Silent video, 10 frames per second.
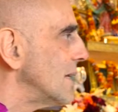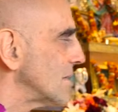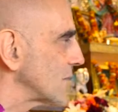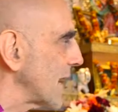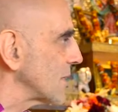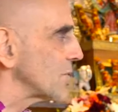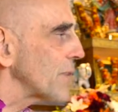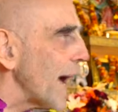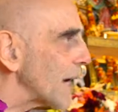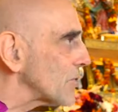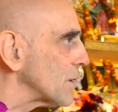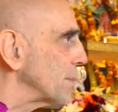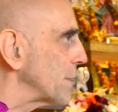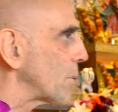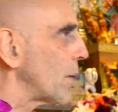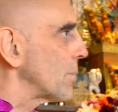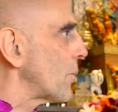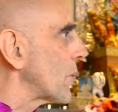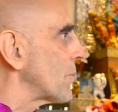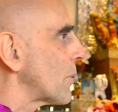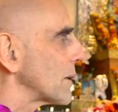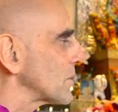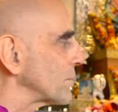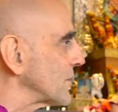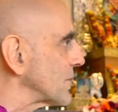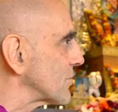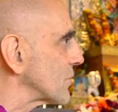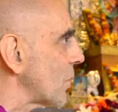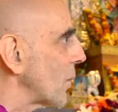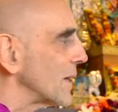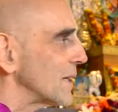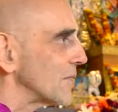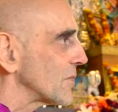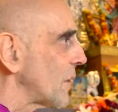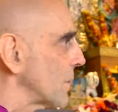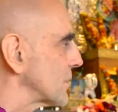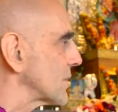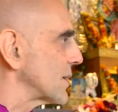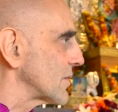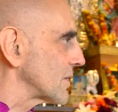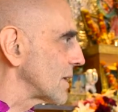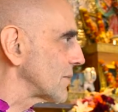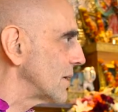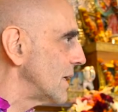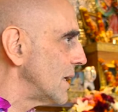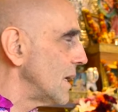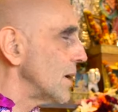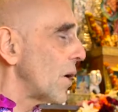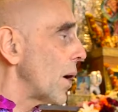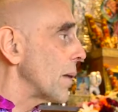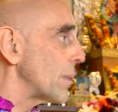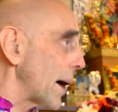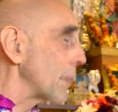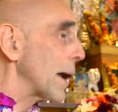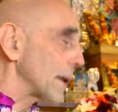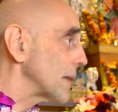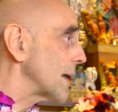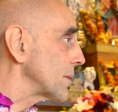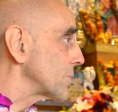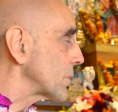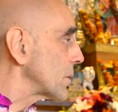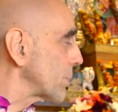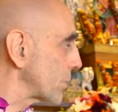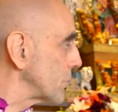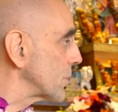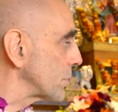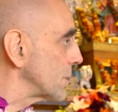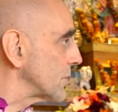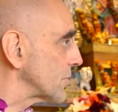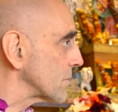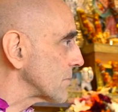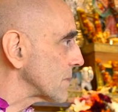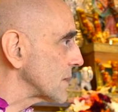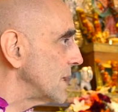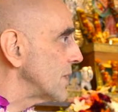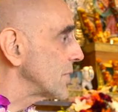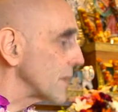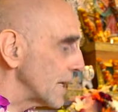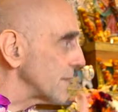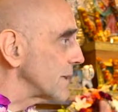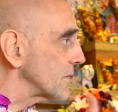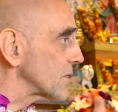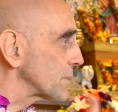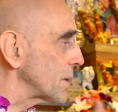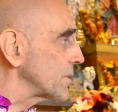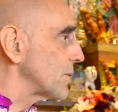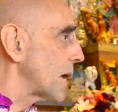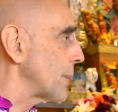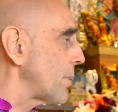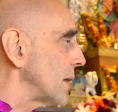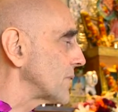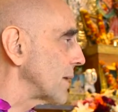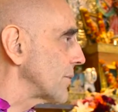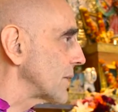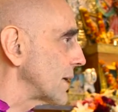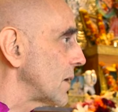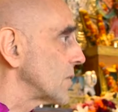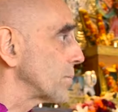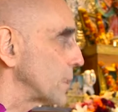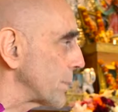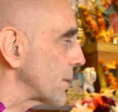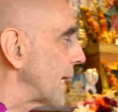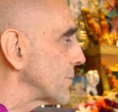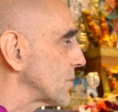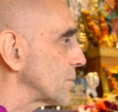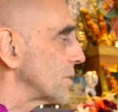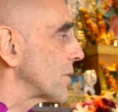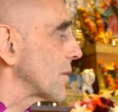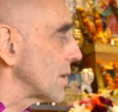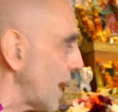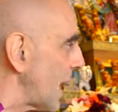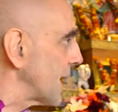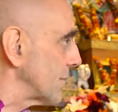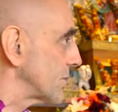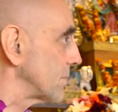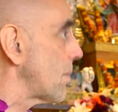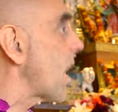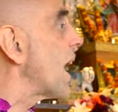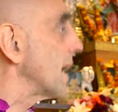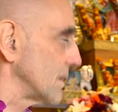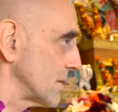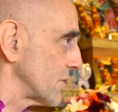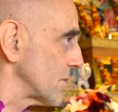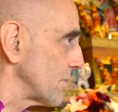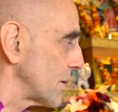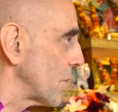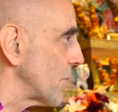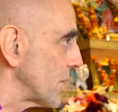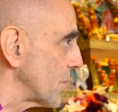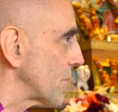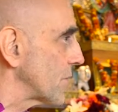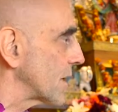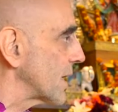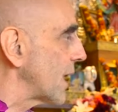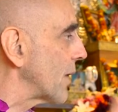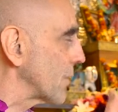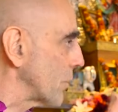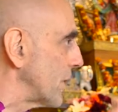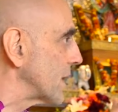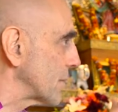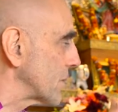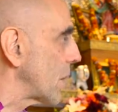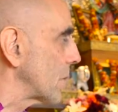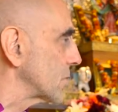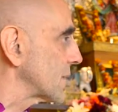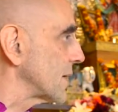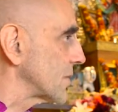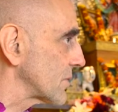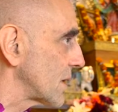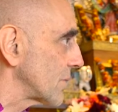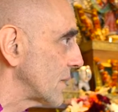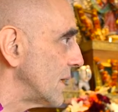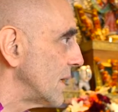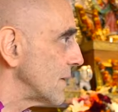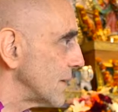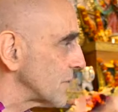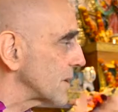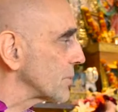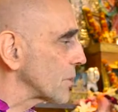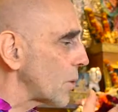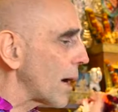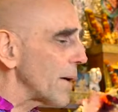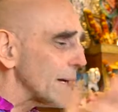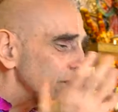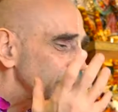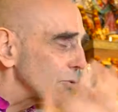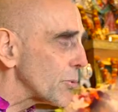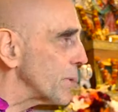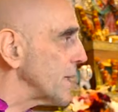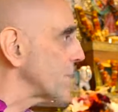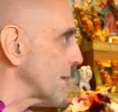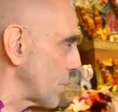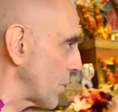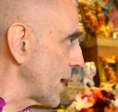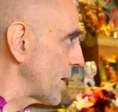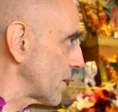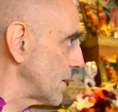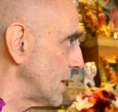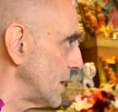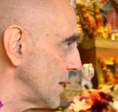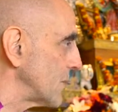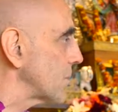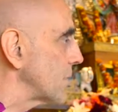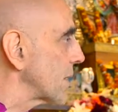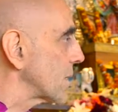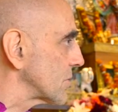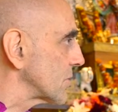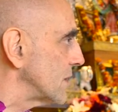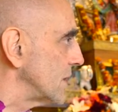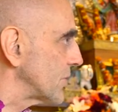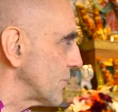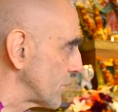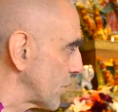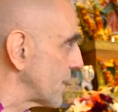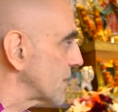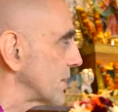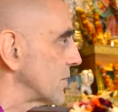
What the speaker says: satisfaction and people want more and more expensive toys and all this kind of stuff. I go to Peru and preach. To get these expensive iPods and everything else, people have to spend their lives in mines below the earth digging out iridium and all this kind of stuff. These things require extremely rare metals to do the things they